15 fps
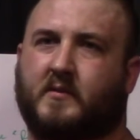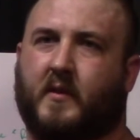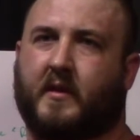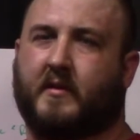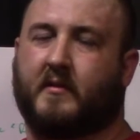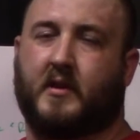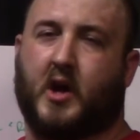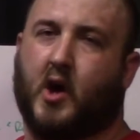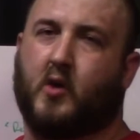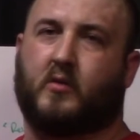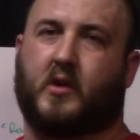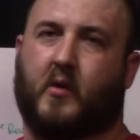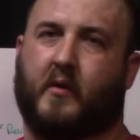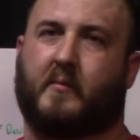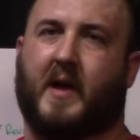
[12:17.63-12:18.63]
with no
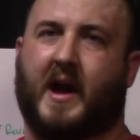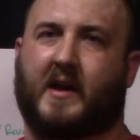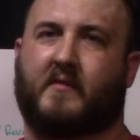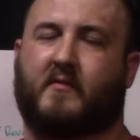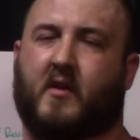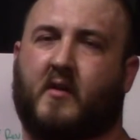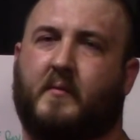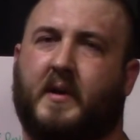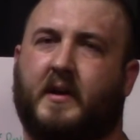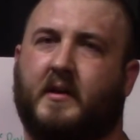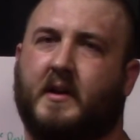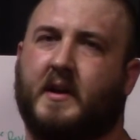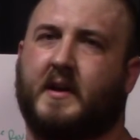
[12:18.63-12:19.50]
lower back involvement.